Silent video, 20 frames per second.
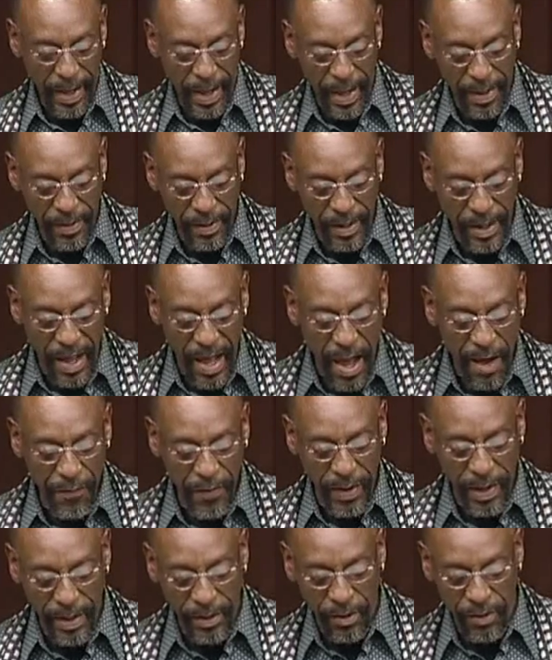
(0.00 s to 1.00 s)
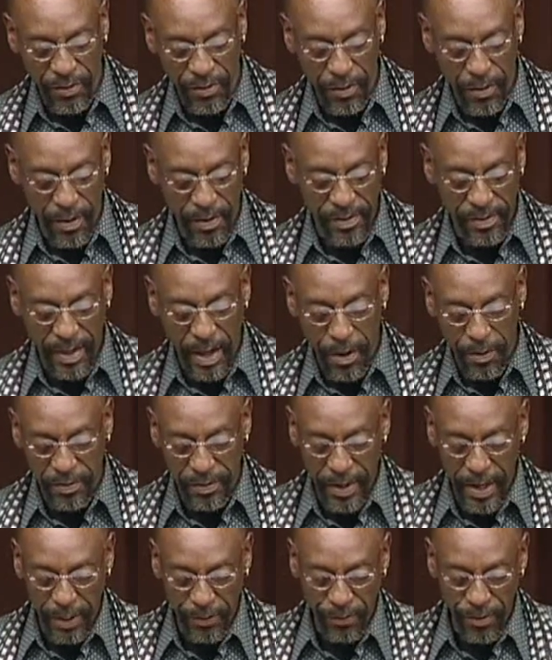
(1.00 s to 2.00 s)
and the coffee and dessert sounds
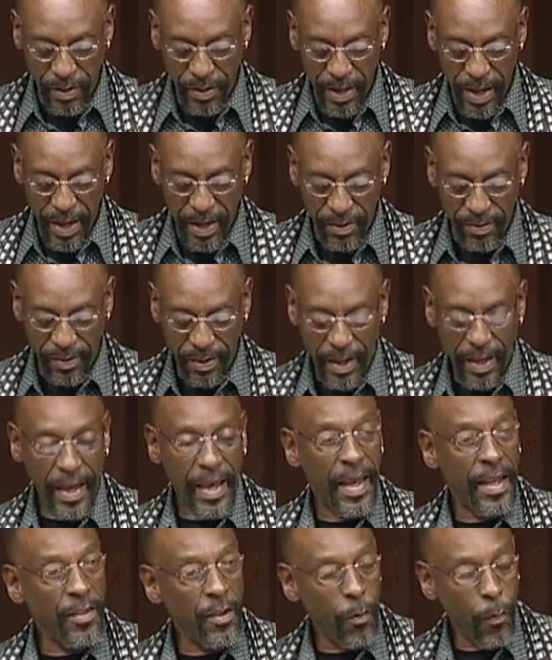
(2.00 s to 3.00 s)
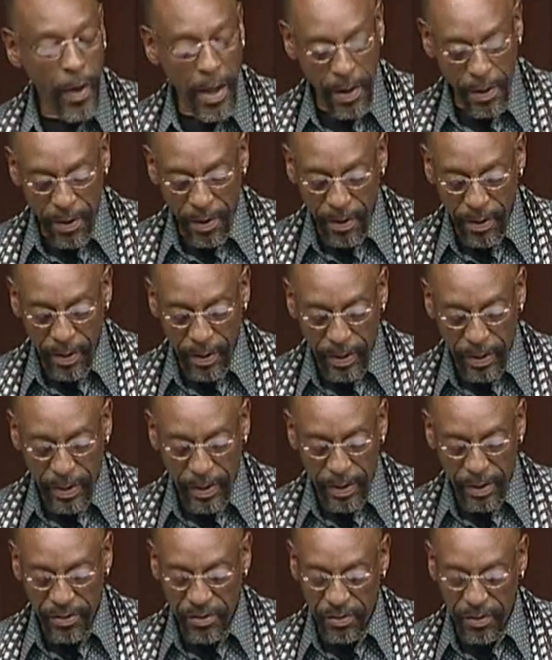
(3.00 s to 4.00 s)
extra nice, and the waiter
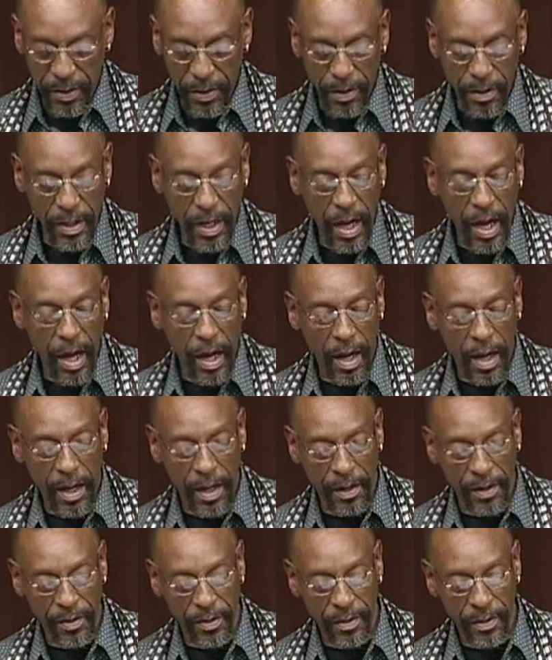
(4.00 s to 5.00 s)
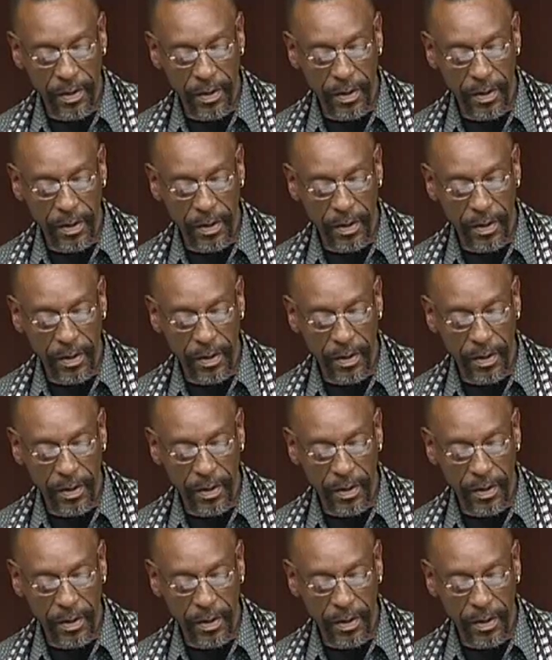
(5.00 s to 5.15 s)
is still kind.